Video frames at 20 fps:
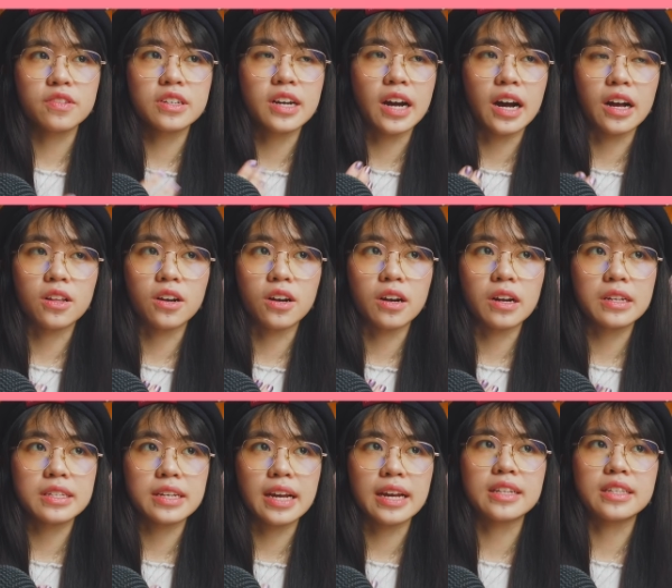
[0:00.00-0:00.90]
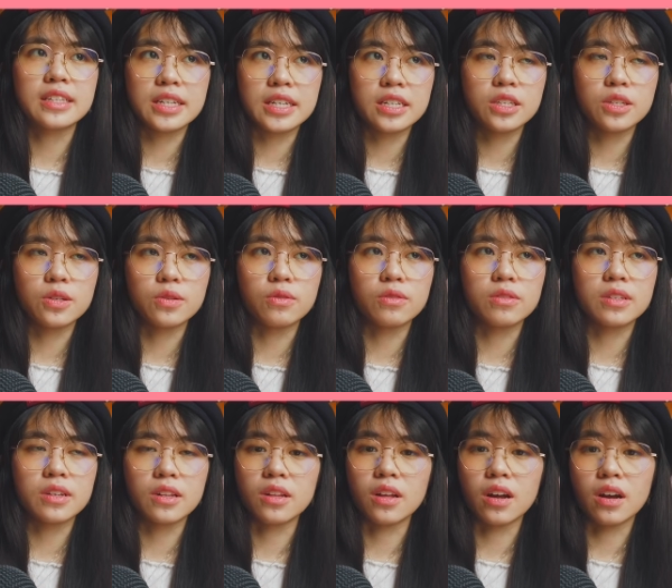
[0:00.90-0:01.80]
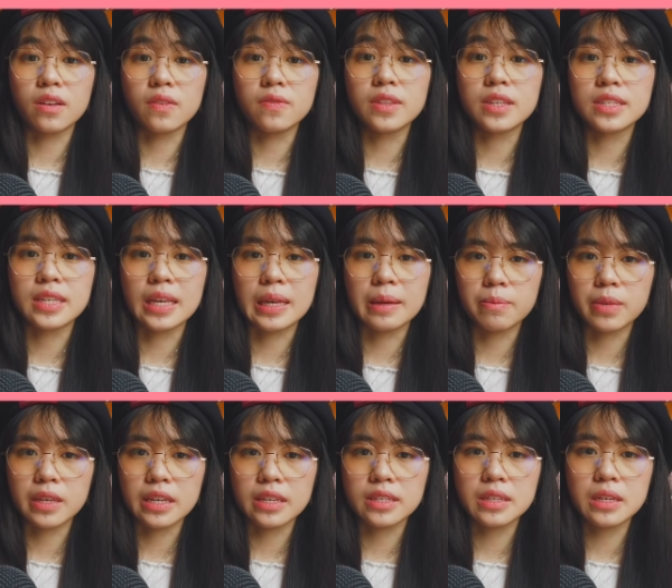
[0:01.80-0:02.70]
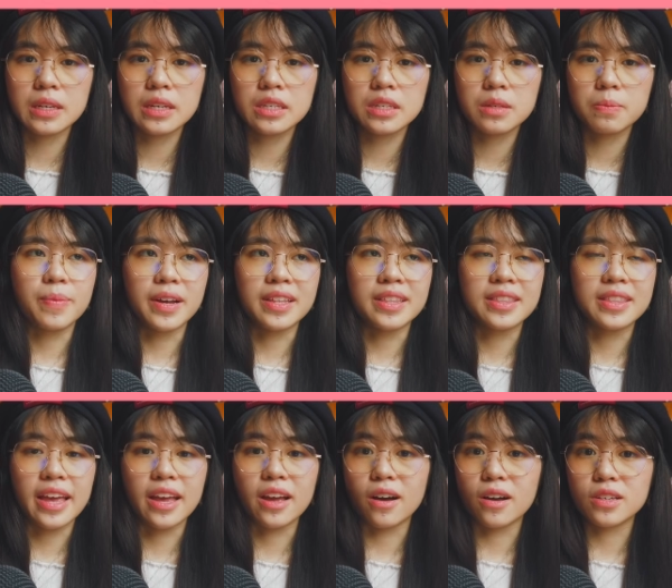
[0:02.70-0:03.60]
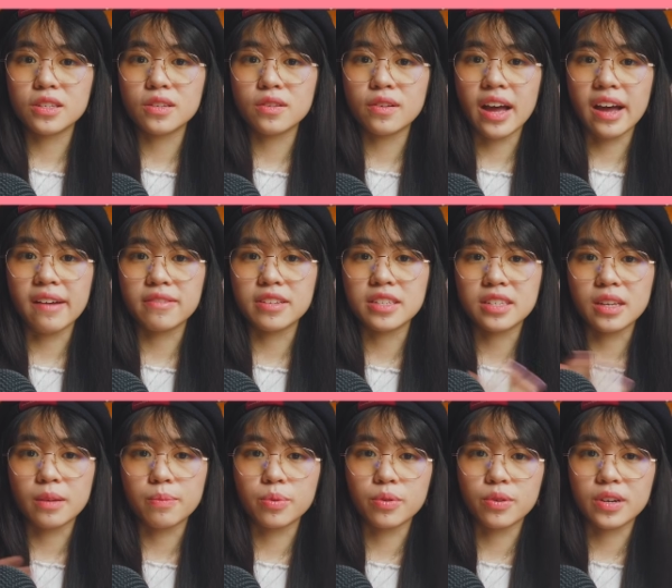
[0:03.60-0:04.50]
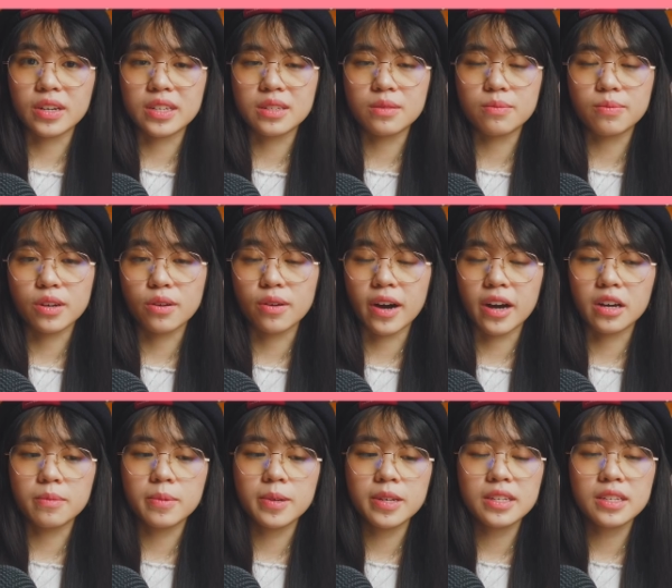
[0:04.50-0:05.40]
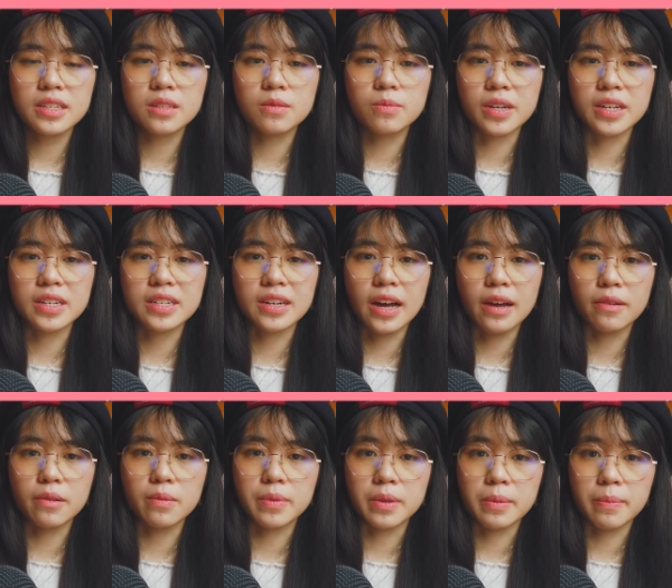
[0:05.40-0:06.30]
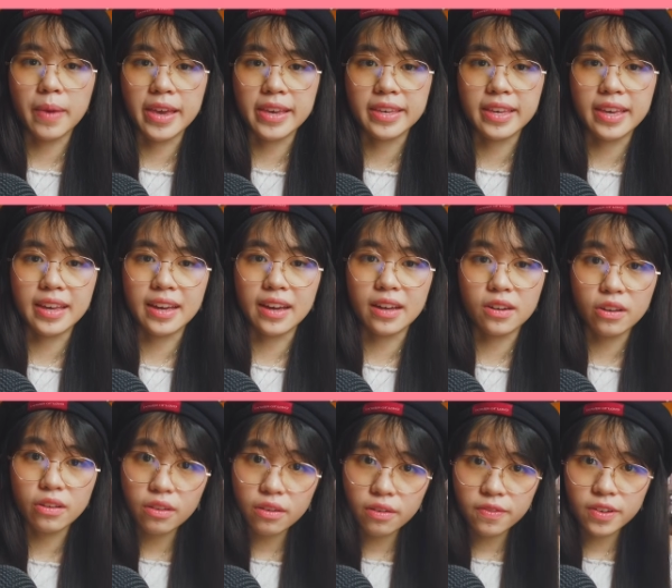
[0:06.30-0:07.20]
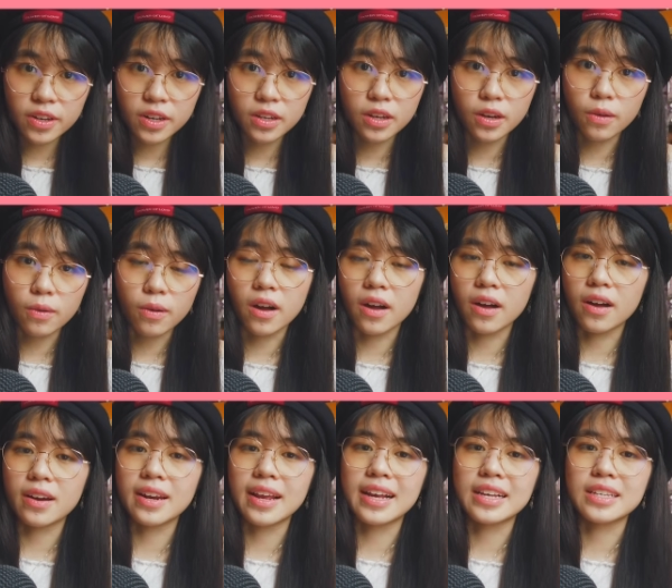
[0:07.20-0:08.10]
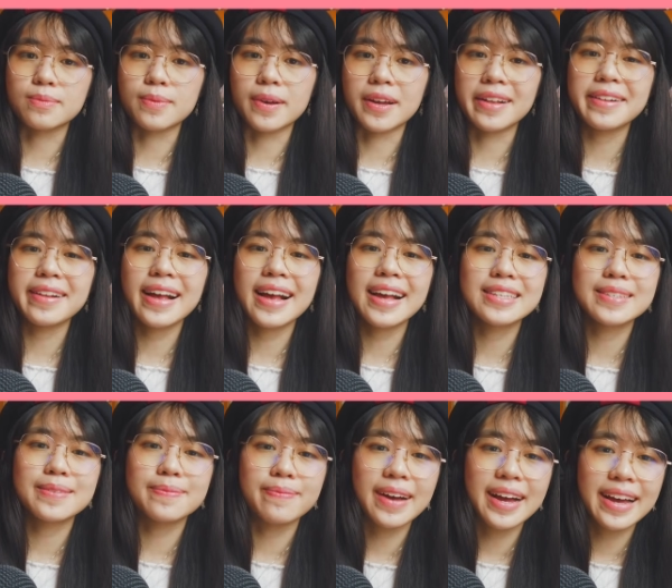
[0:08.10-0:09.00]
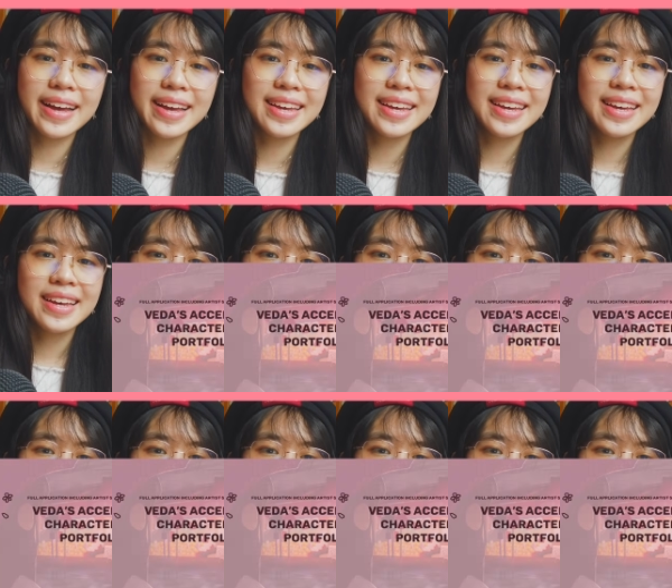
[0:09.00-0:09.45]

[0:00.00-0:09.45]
for Calarts I did use a lot of the same pieces, but they also have separate requirements which I will be making another video on, as well as my